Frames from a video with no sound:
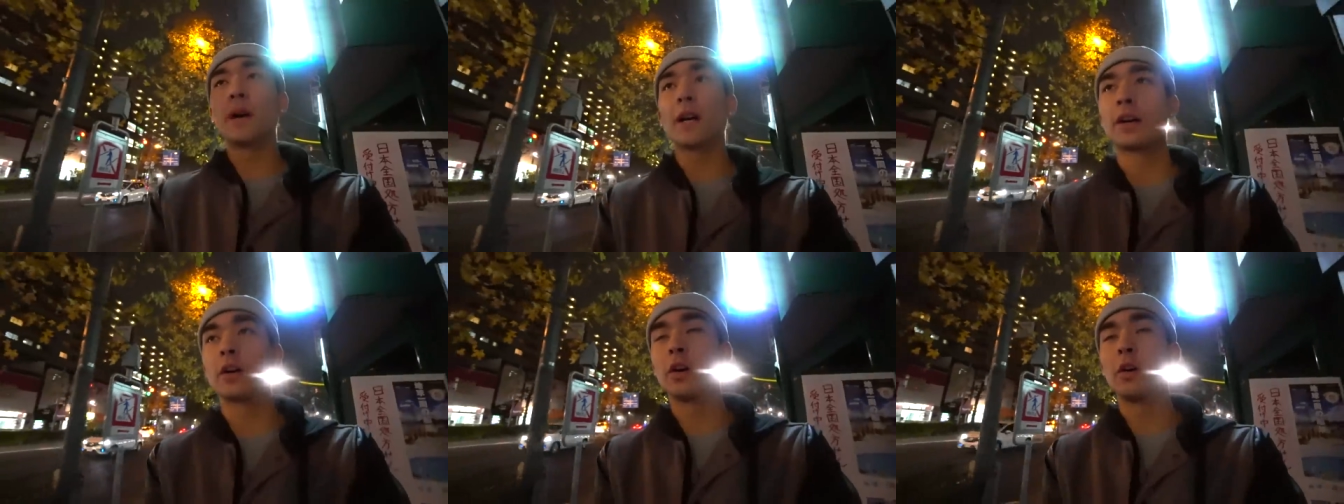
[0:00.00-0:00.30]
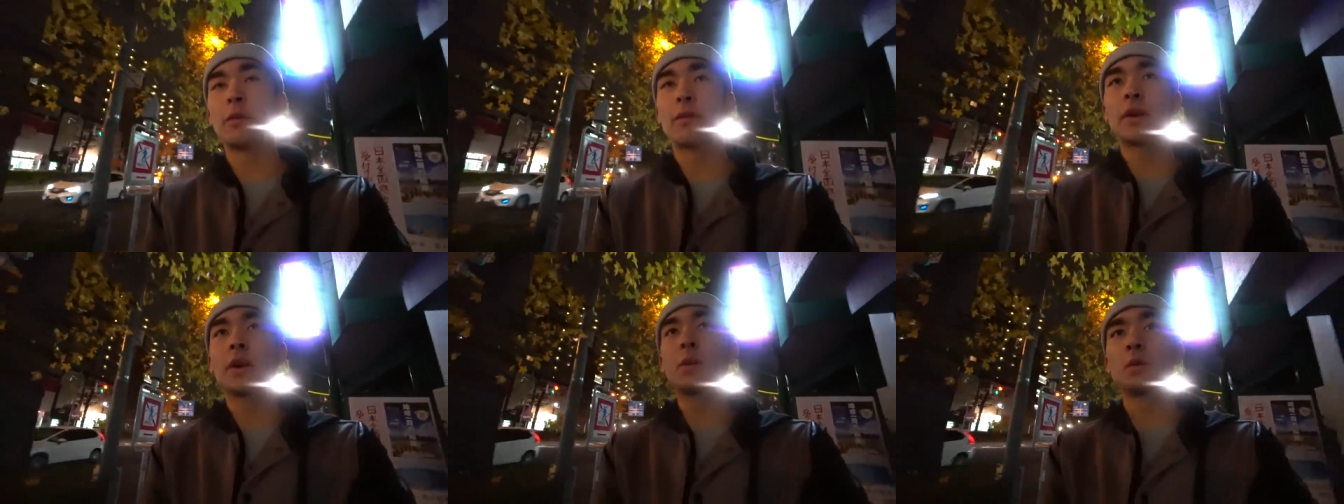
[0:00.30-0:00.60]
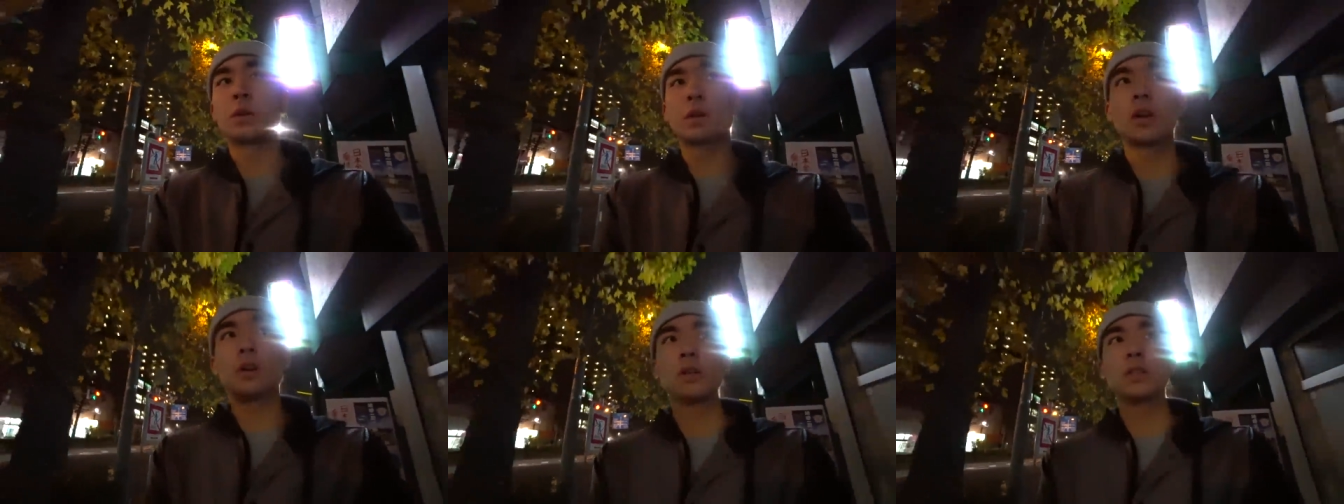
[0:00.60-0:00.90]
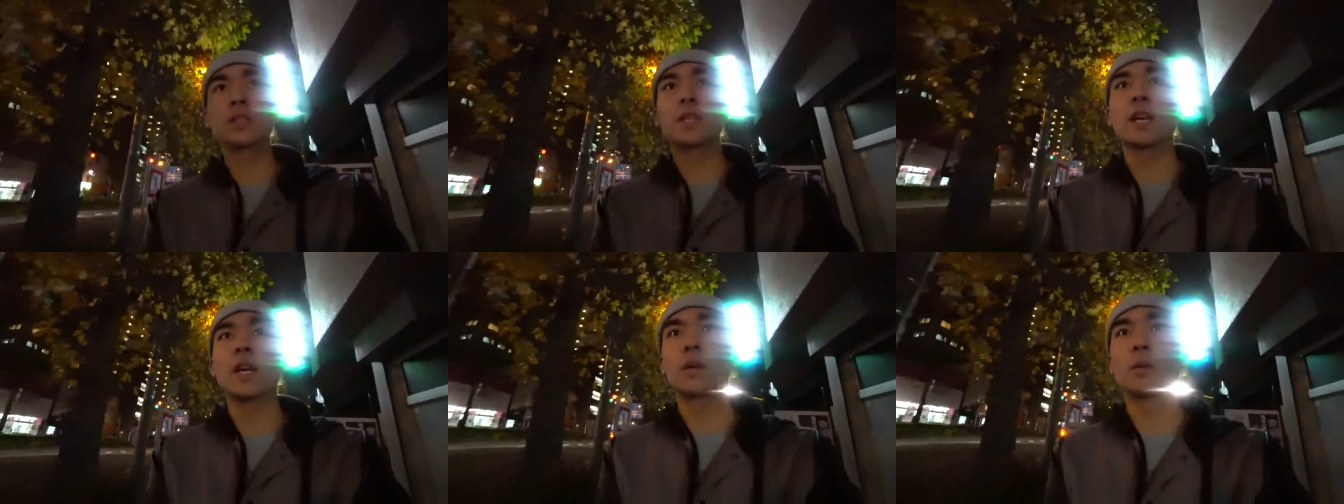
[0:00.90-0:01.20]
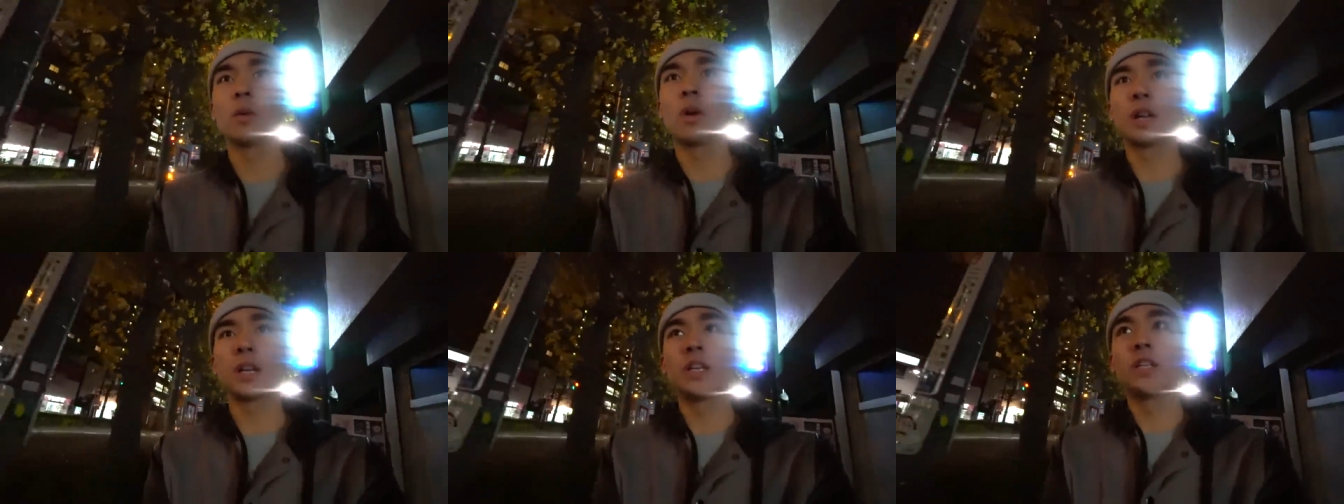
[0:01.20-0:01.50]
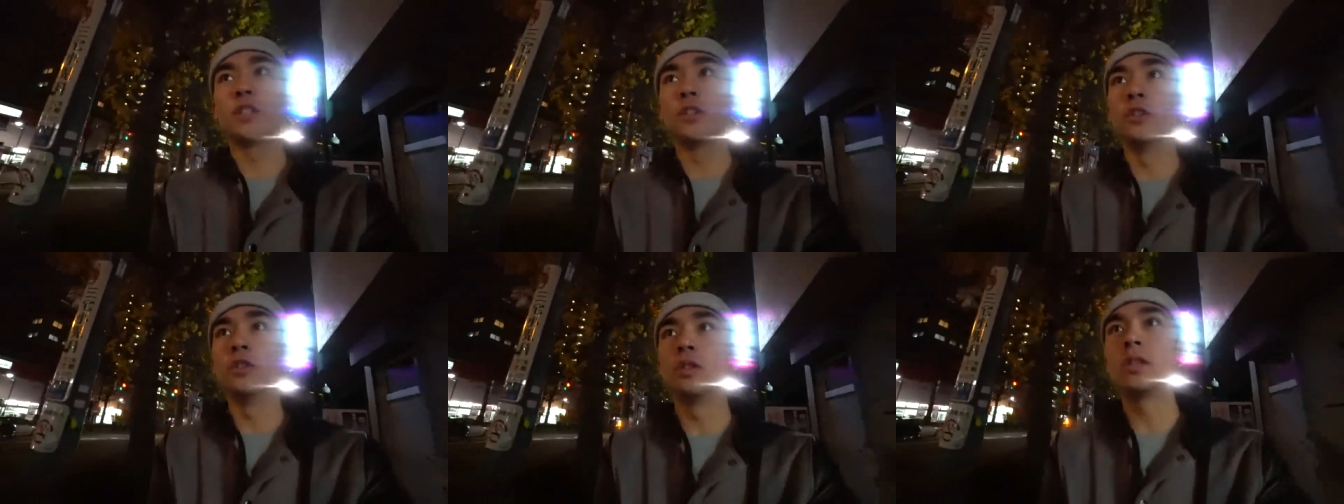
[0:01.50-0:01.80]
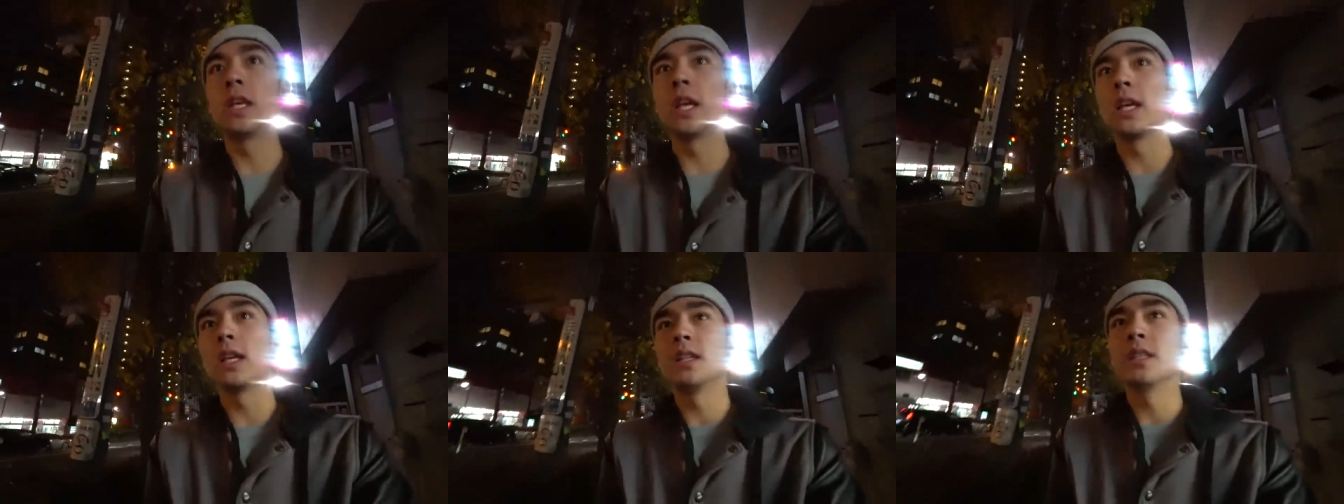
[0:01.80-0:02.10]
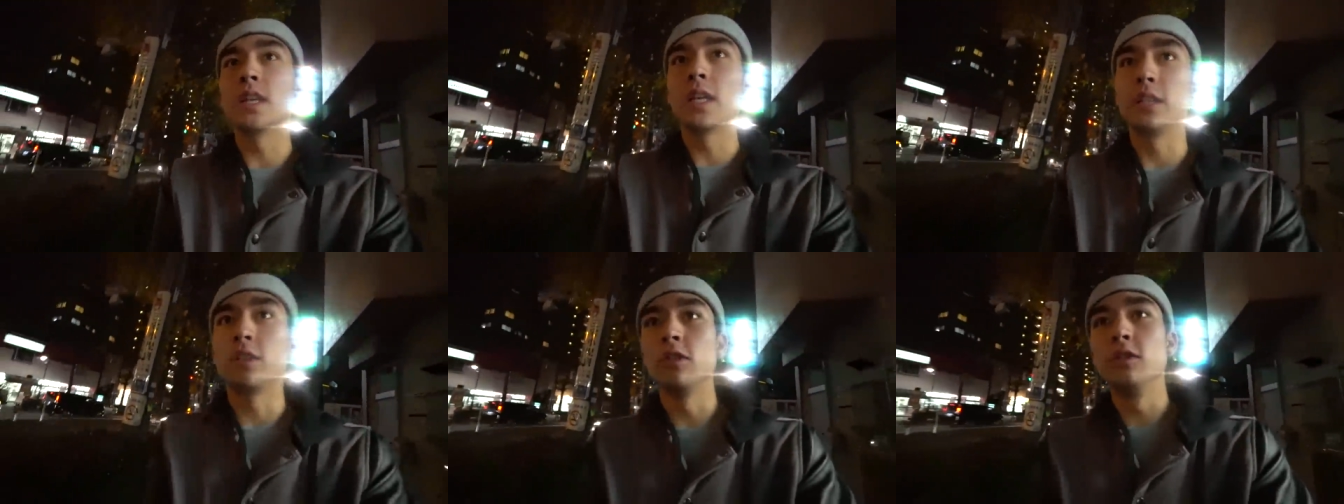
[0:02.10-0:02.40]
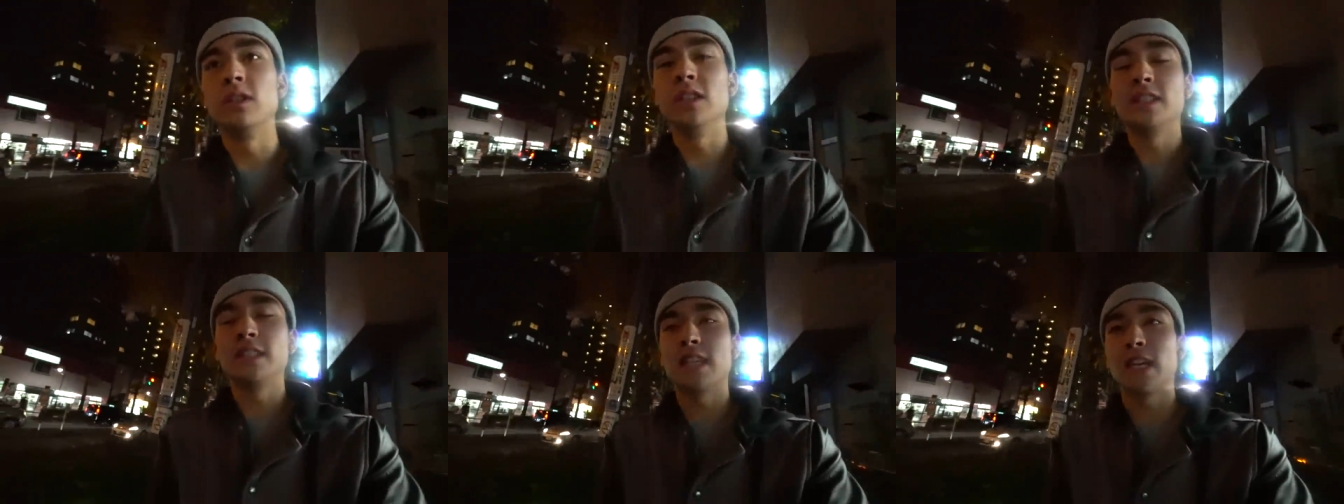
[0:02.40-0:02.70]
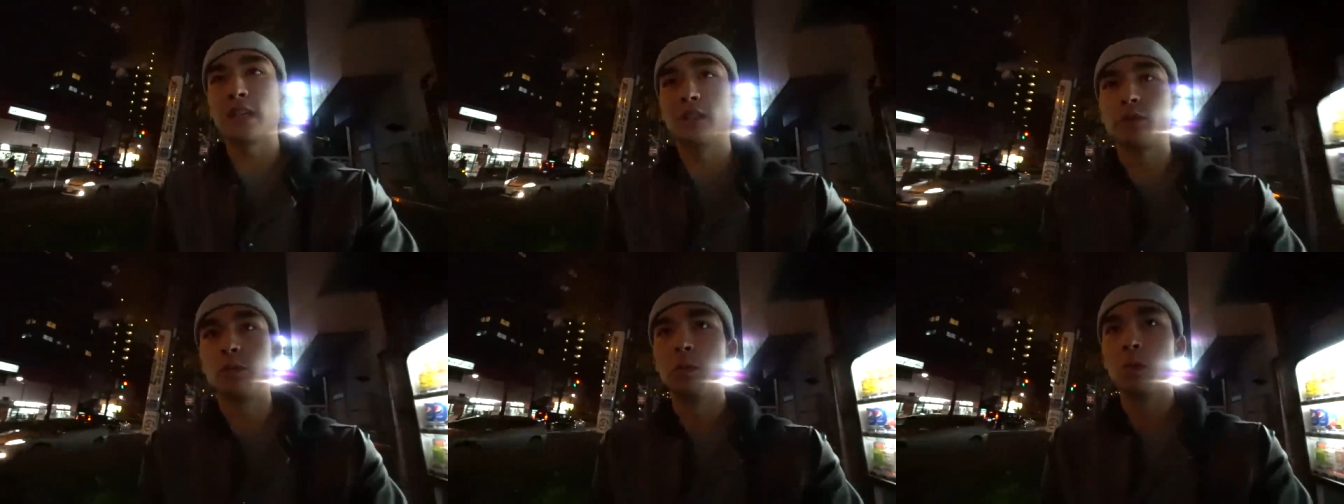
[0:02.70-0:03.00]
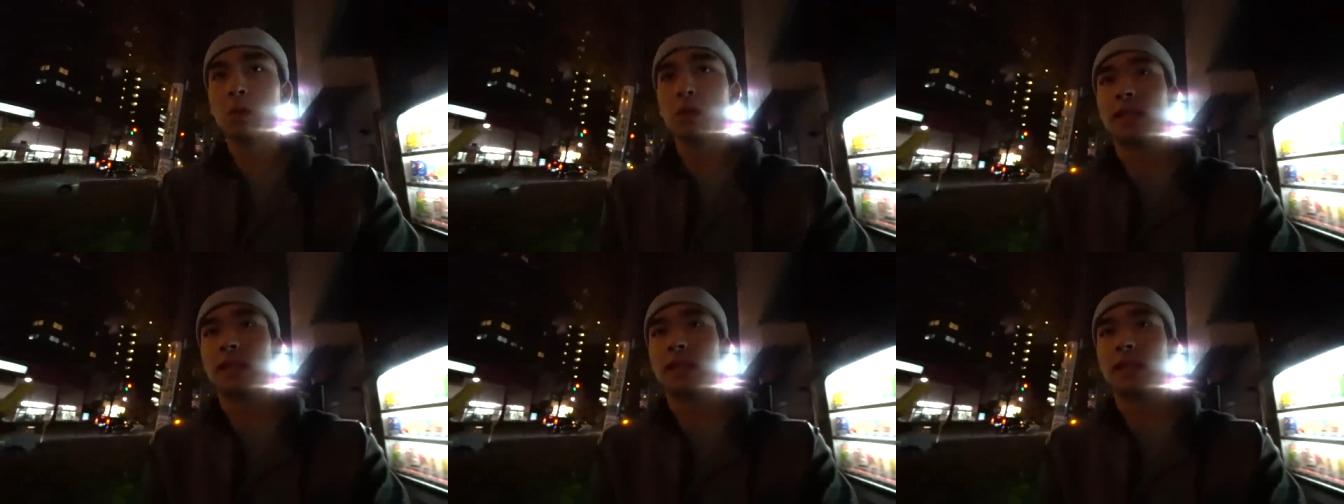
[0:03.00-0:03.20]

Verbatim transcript: My girlfriend would always like want to do things, like do the sexual